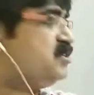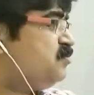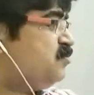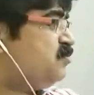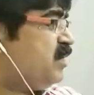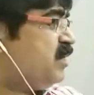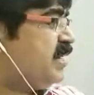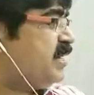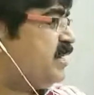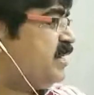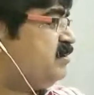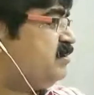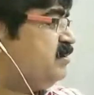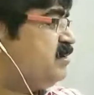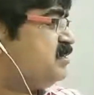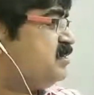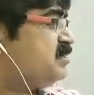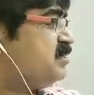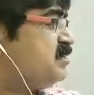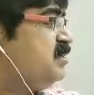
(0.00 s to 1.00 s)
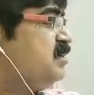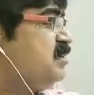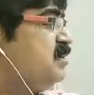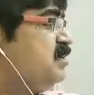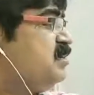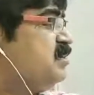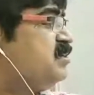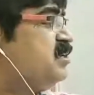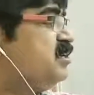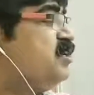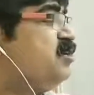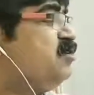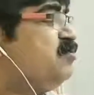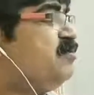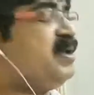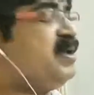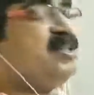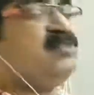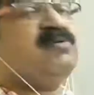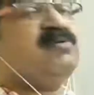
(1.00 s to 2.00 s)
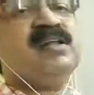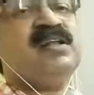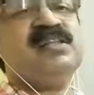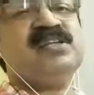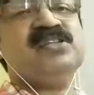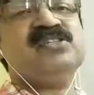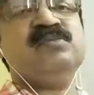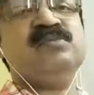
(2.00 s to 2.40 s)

four categories, the human wealth is the